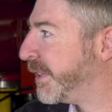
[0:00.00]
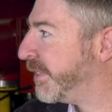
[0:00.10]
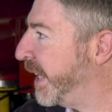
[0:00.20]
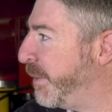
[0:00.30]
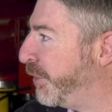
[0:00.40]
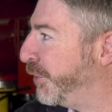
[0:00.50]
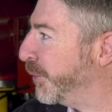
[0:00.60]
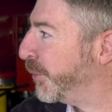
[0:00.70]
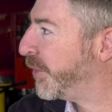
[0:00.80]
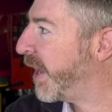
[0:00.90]
with the same
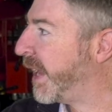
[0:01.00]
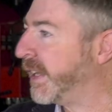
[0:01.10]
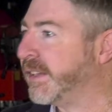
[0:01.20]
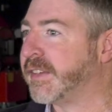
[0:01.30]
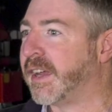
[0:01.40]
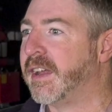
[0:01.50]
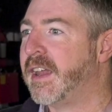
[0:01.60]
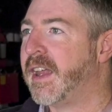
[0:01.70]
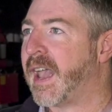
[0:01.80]
issues. And